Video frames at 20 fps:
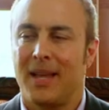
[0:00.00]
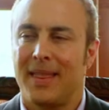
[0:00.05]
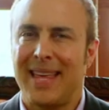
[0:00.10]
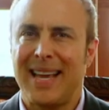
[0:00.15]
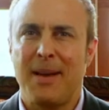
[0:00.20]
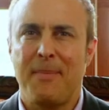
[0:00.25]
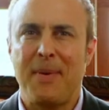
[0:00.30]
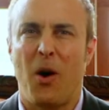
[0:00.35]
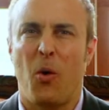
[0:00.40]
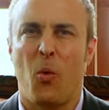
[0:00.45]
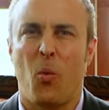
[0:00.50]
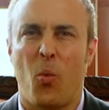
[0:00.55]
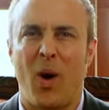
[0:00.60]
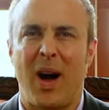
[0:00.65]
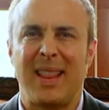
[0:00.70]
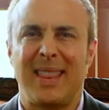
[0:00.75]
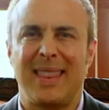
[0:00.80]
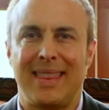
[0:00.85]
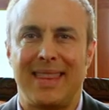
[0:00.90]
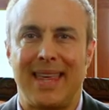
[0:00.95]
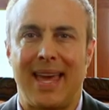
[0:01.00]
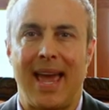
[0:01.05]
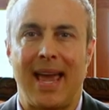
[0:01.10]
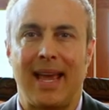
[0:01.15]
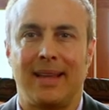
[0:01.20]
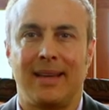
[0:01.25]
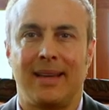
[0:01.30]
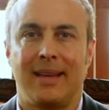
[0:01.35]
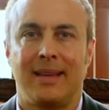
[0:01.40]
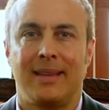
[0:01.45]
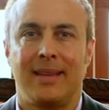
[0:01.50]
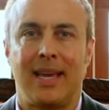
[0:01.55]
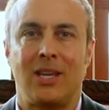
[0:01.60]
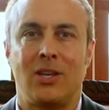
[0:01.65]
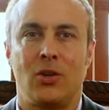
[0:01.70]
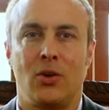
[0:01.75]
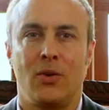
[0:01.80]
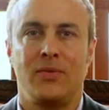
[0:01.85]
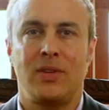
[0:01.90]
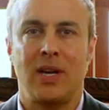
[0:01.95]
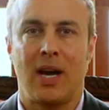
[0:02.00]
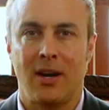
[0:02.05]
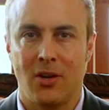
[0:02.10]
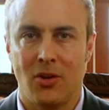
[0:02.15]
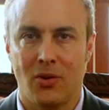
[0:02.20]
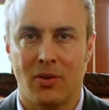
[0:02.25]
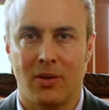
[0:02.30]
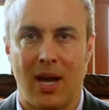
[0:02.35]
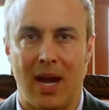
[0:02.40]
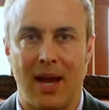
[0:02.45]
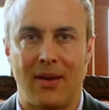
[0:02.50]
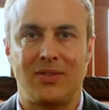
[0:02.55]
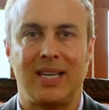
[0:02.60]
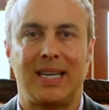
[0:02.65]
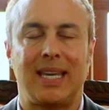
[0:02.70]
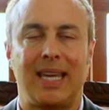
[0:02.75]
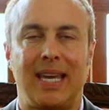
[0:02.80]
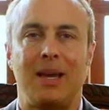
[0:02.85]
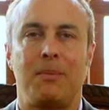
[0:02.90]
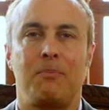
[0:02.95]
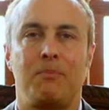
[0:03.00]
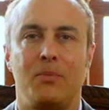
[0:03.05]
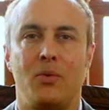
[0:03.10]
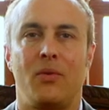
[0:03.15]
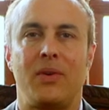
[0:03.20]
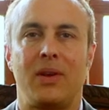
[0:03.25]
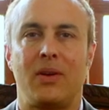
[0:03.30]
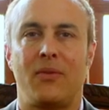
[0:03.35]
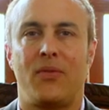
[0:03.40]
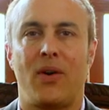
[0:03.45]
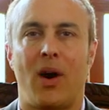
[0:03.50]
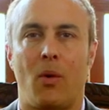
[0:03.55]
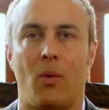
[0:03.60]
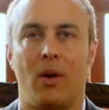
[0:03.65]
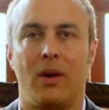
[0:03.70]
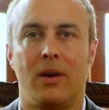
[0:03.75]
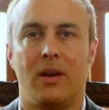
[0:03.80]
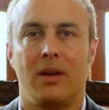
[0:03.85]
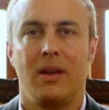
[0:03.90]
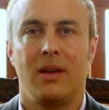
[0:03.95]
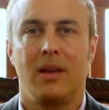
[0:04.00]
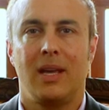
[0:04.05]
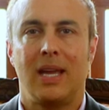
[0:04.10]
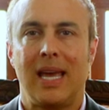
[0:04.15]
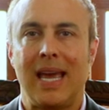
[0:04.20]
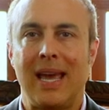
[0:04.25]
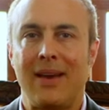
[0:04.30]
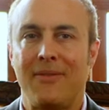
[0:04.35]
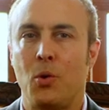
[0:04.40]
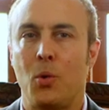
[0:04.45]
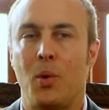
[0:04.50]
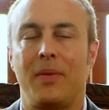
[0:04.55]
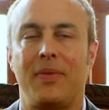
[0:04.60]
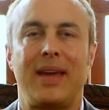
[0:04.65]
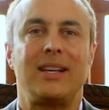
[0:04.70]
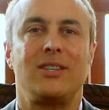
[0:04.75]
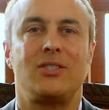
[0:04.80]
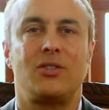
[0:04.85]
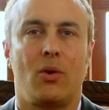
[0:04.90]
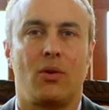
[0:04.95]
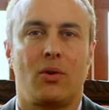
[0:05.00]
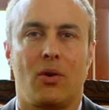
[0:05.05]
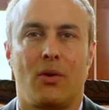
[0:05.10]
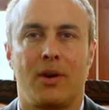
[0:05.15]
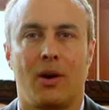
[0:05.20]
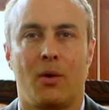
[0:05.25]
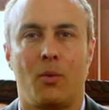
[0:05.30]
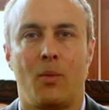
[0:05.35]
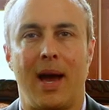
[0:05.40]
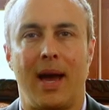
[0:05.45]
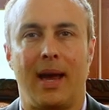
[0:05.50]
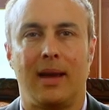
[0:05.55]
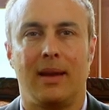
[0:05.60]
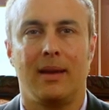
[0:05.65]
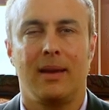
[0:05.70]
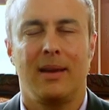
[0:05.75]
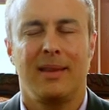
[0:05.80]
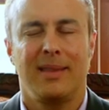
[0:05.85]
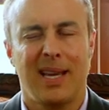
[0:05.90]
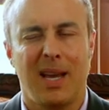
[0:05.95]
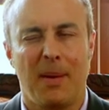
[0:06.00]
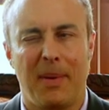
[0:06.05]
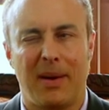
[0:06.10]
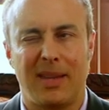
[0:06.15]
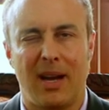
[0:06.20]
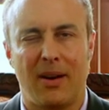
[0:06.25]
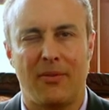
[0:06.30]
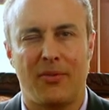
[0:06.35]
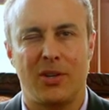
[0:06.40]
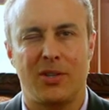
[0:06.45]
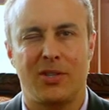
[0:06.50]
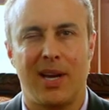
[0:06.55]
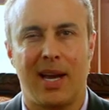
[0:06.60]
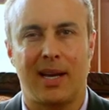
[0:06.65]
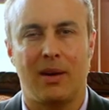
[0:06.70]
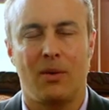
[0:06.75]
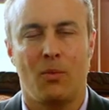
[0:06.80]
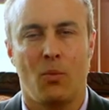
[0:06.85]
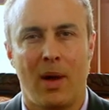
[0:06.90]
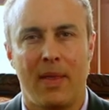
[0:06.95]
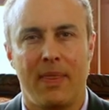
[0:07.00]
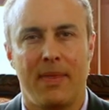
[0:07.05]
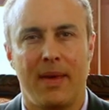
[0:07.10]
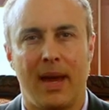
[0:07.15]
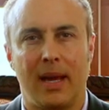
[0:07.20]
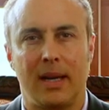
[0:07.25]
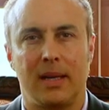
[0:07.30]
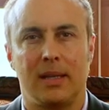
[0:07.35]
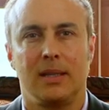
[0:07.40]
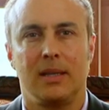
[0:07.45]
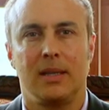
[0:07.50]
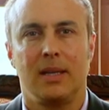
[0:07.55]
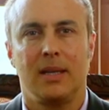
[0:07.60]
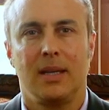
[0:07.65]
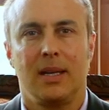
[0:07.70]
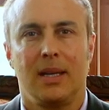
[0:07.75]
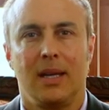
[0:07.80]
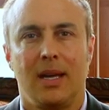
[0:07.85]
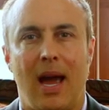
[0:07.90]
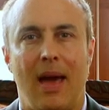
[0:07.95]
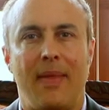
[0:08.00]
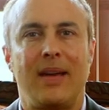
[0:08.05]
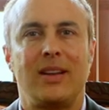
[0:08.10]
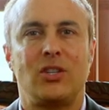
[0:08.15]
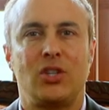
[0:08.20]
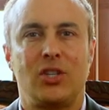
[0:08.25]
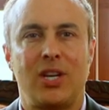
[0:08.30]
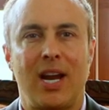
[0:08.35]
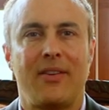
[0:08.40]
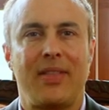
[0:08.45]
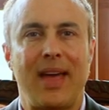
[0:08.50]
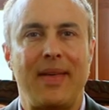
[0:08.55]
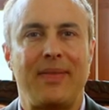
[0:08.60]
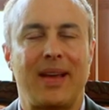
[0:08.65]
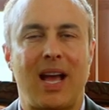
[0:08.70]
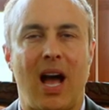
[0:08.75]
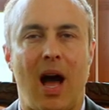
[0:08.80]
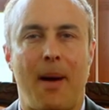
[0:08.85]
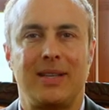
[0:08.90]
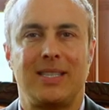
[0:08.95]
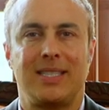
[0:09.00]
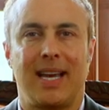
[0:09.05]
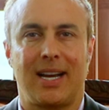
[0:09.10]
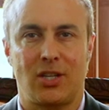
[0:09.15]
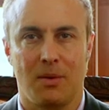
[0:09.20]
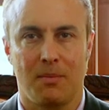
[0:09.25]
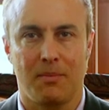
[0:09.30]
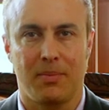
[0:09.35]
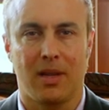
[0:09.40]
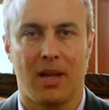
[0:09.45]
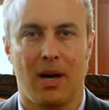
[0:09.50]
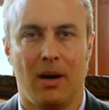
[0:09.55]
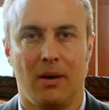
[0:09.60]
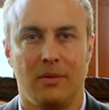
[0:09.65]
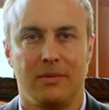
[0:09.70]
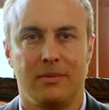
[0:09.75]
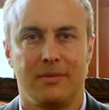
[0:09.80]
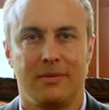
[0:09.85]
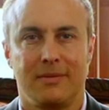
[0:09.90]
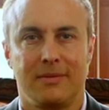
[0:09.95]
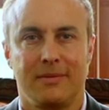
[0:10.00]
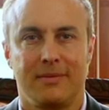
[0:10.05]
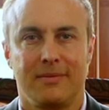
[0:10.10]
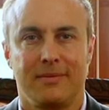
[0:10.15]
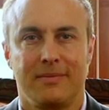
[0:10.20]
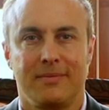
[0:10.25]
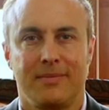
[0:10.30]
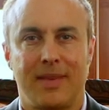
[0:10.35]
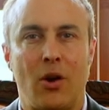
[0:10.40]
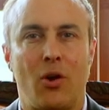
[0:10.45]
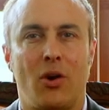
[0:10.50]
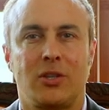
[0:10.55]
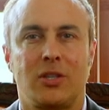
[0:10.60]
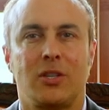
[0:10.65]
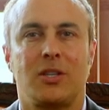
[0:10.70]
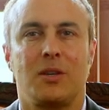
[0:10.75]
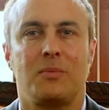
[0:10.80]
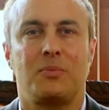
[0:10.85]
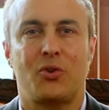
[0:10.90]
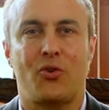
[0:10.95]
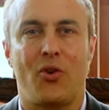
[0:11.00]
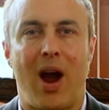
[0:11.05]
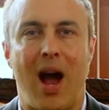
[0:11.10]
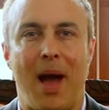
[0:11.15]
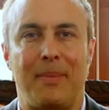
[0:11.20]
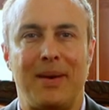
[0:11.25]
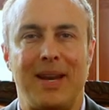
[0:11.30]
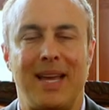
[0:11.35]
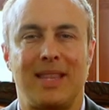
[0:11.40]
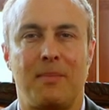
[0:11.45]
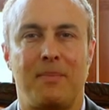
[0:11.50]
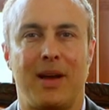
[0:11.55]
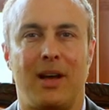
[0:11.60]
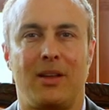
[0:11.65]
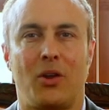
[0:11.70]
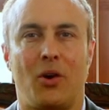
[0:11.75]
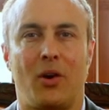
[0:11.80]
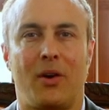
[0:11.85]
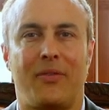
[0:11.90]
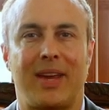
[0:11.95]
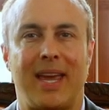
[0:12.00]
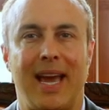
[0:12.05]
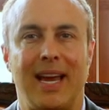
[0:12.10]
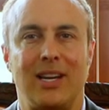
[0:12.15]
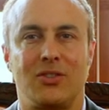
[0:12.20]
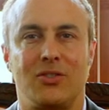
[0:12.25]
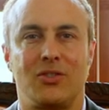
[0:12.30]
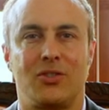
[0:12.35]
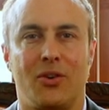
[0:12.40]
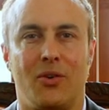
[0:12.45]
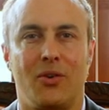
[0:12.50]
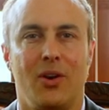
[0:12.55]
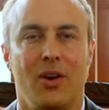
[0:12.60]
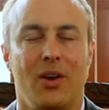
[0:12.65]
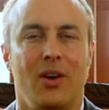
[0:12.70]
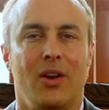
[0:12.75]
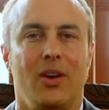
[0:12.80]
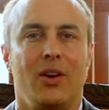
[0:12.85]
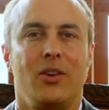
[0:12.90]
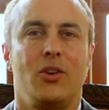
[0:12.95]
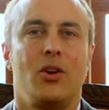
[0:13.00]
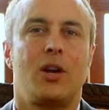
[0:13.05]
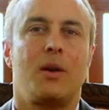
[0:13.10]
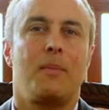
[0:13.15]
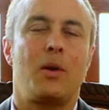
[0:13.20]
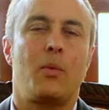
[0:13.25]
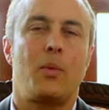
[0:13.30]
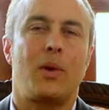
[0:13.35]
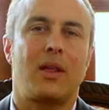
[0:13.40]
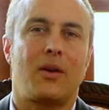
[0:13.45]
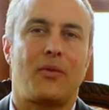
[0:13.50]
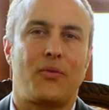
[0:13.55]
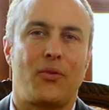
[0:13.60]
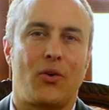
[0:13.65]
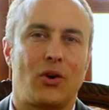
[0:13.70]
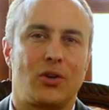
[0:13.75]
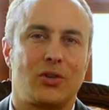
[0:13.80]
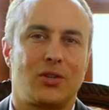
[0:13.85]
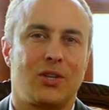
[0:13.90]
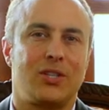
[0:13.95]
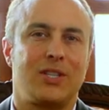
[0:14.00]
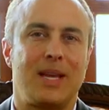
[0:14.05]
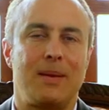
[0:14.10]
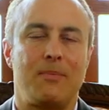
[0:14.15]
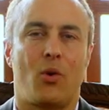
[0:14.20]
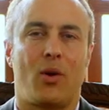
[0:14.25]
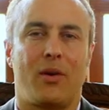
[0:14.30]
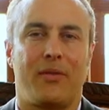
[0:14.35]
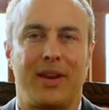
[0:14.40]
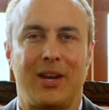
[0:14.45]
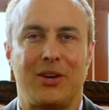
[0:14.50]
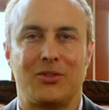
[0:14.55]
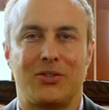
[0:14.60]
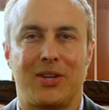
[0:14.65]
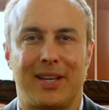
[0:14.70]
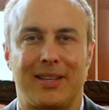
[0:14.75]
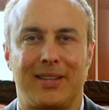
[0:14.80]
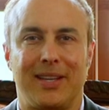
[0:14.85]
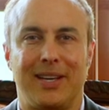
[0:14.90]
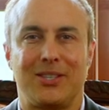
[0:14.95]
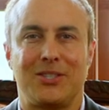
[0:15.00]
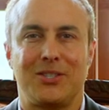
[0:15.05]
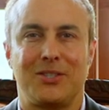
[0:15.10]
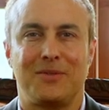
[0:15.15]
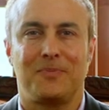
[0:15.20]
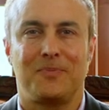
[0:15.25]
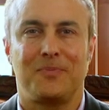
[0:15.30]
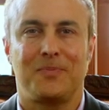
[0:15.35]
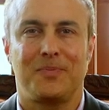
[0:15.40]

think about one thing that you've done in your life to keep moving forward even when things don't go your way. Think about that for a second, one thing. And then share that in the comment section below. And also subscribe and hit the bell notification so you can be one of the first to see more videos like this.